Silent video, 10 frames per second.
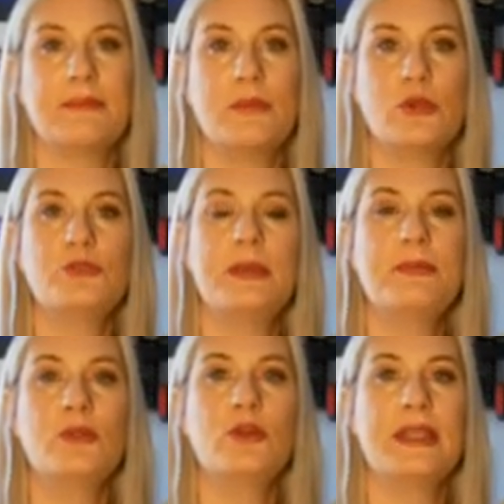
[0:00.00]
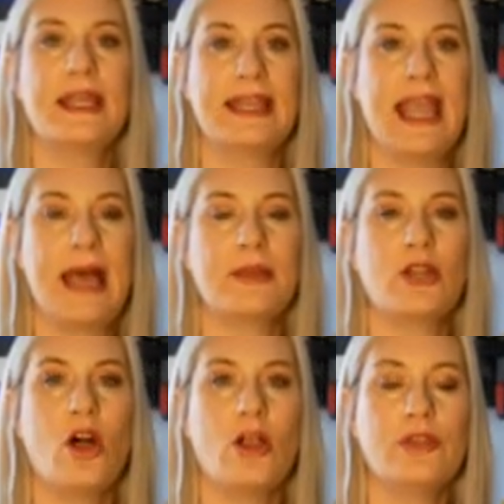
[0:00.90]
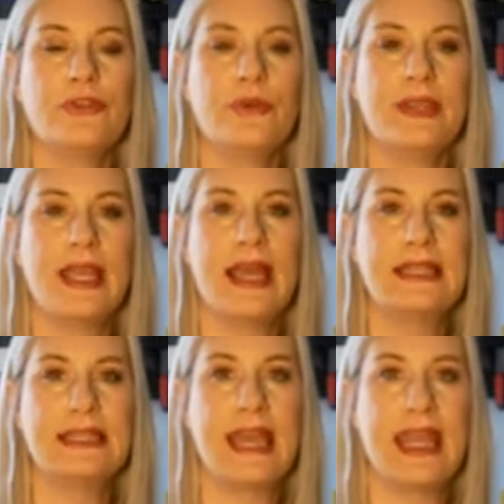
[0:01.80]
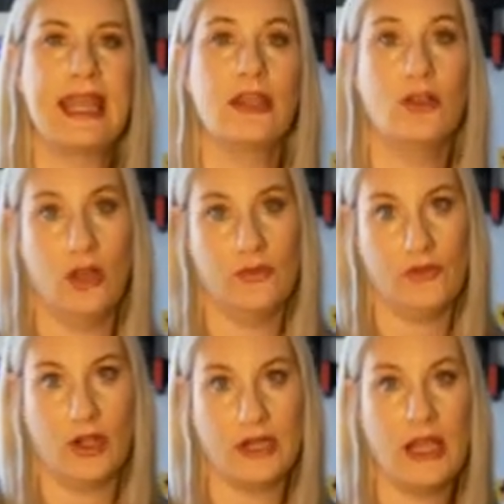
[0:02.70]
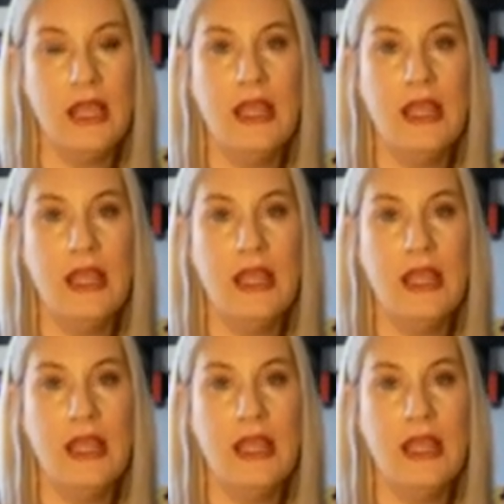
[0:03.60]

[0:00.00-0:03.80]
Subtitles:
Most people who get a cabin also get a golf cart,